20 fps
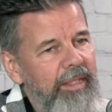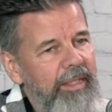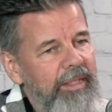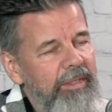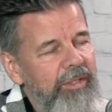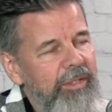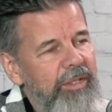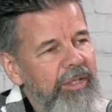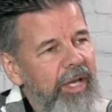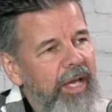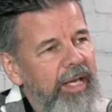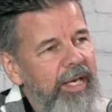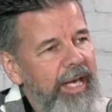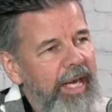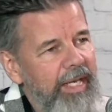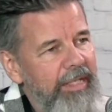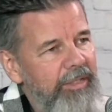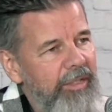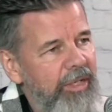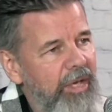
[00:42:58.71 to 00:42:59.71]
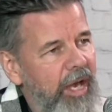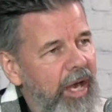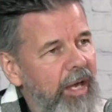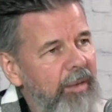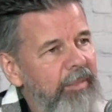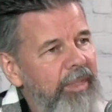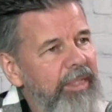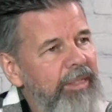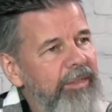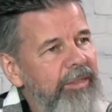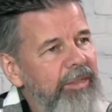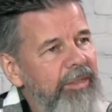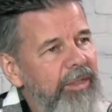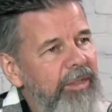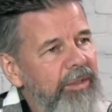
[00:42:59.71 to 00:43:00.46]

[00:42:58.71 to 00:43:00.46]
it's not as common